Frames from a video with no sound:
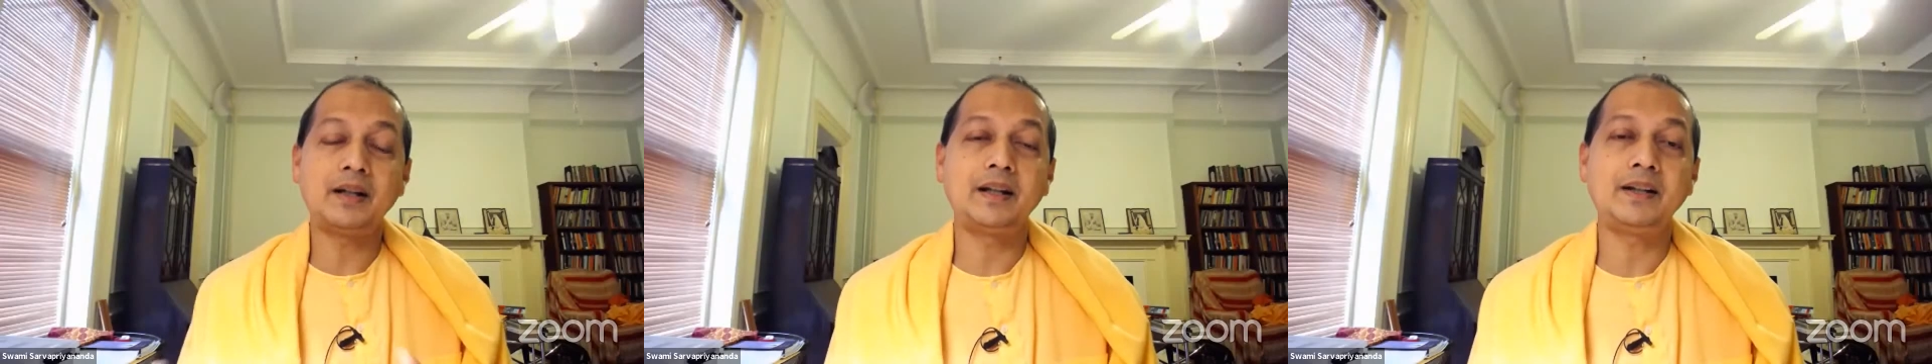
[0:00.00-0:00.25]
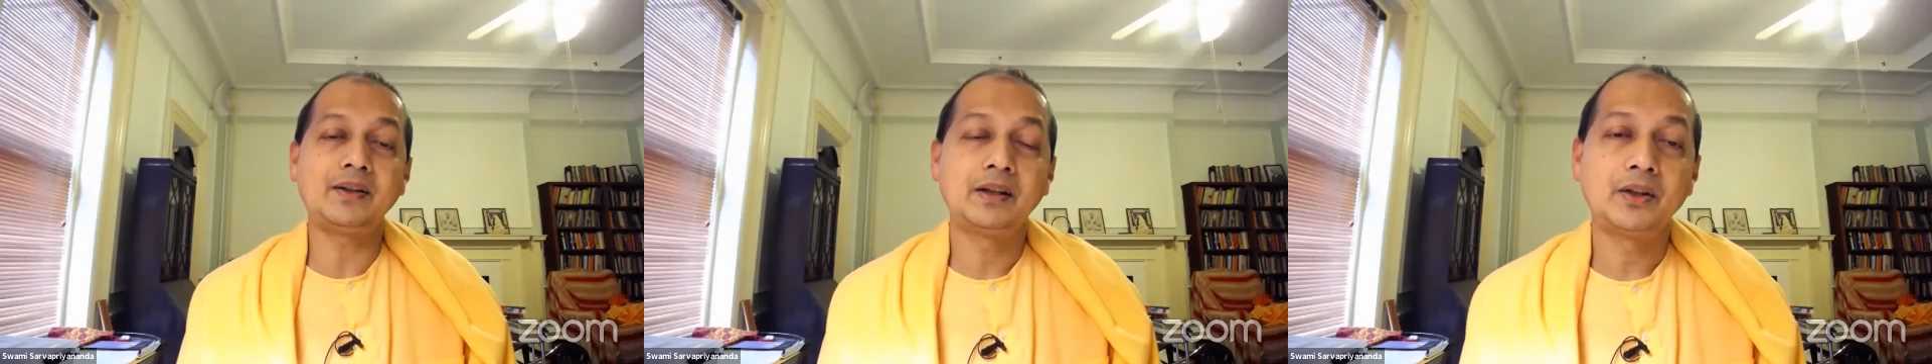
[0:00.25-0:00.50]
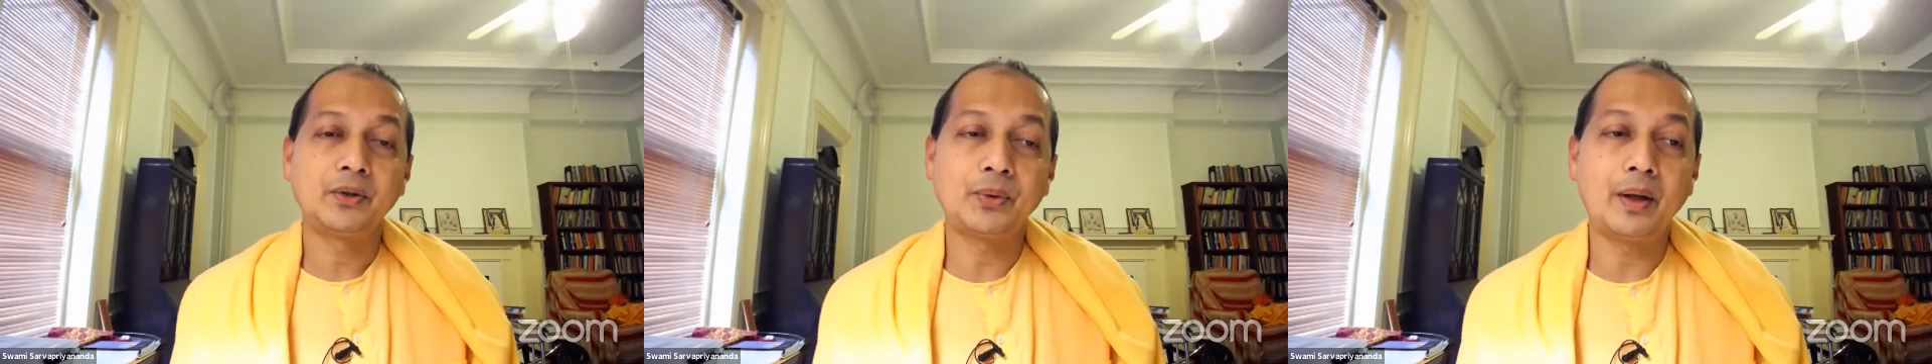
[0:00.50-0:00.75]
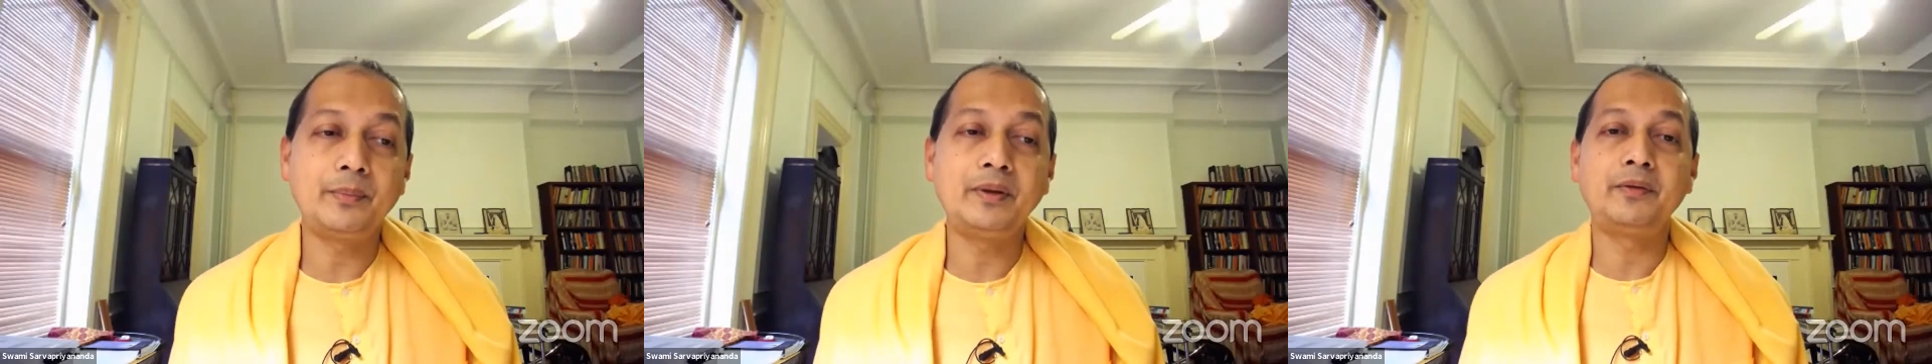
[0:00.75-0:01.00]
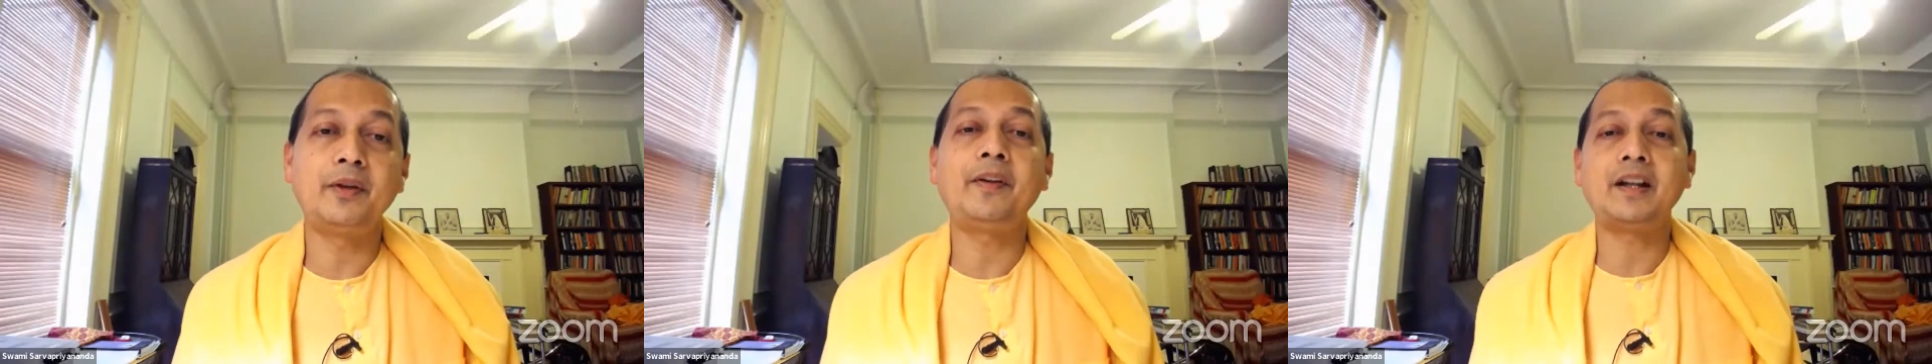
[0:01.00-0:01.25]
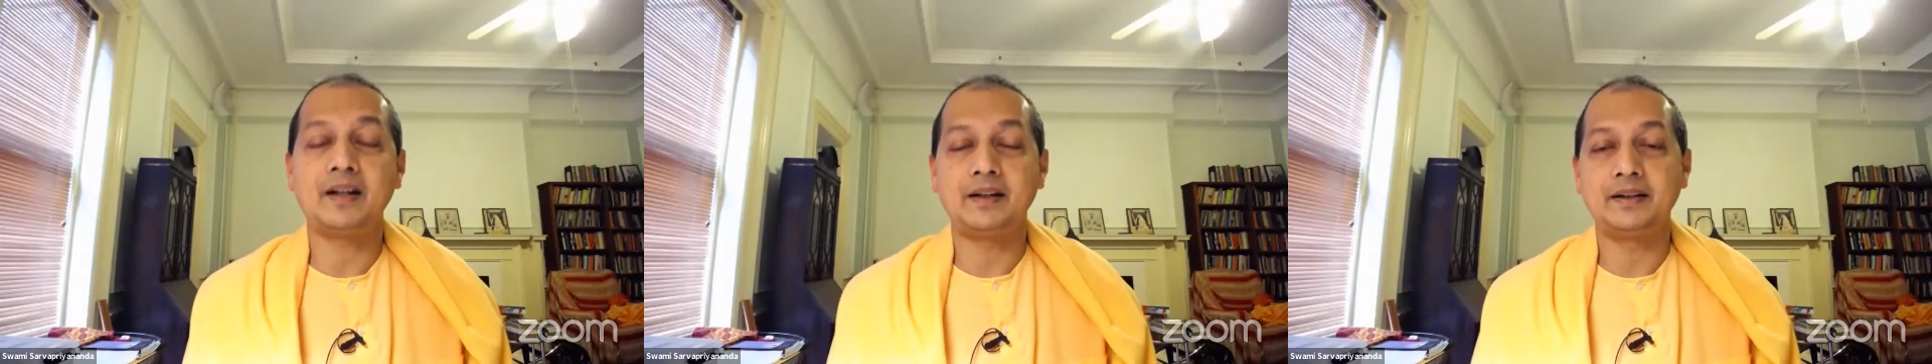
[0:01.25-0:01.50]
age, Swami
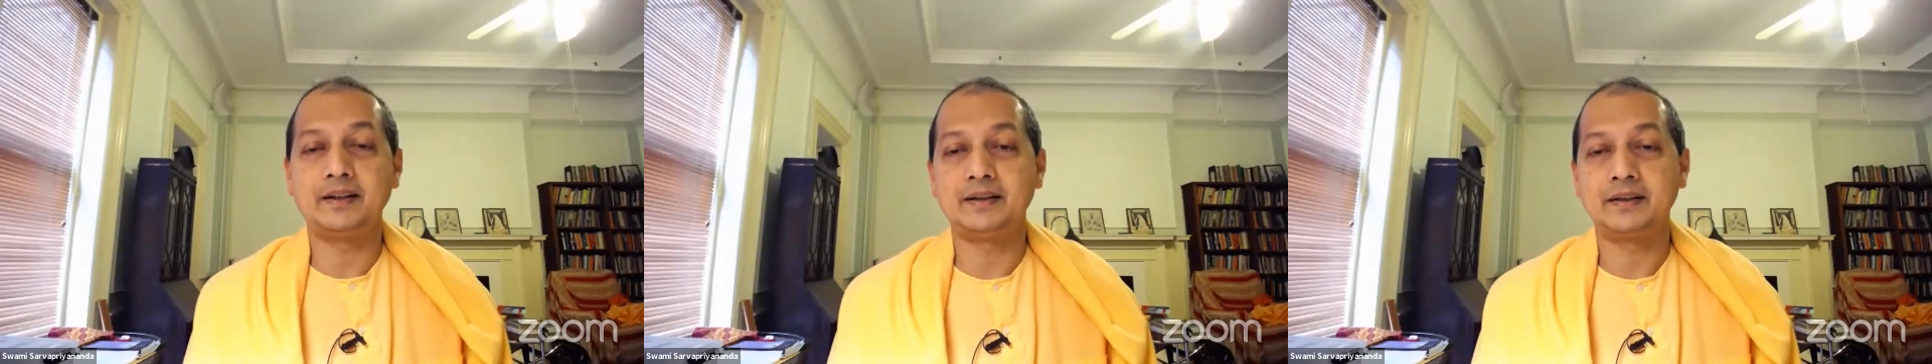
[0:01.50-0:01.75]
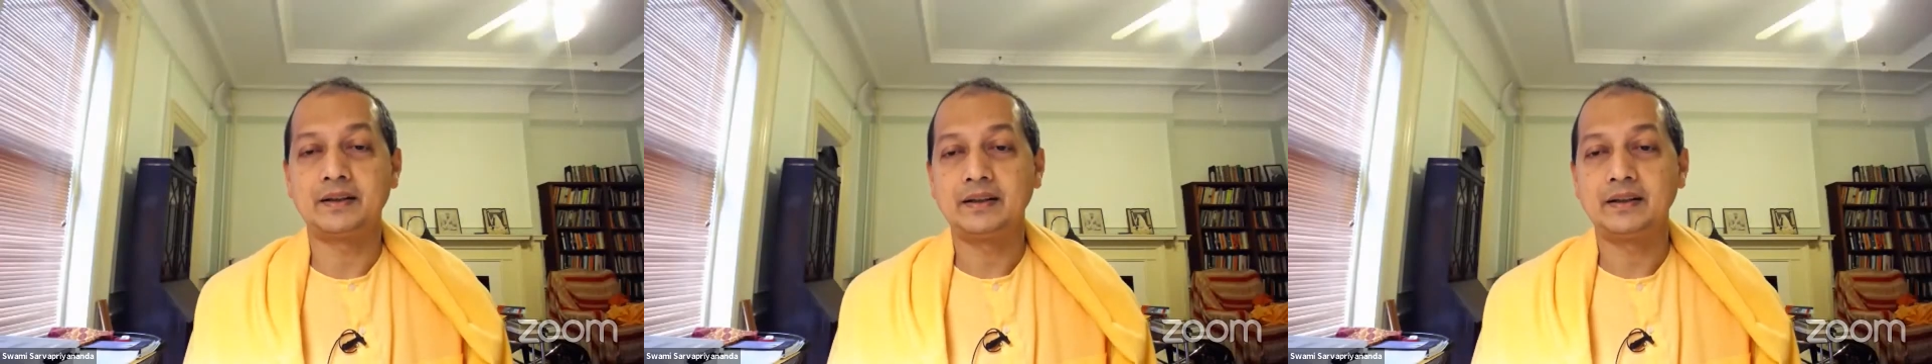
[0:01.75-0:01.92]
Vivekananda,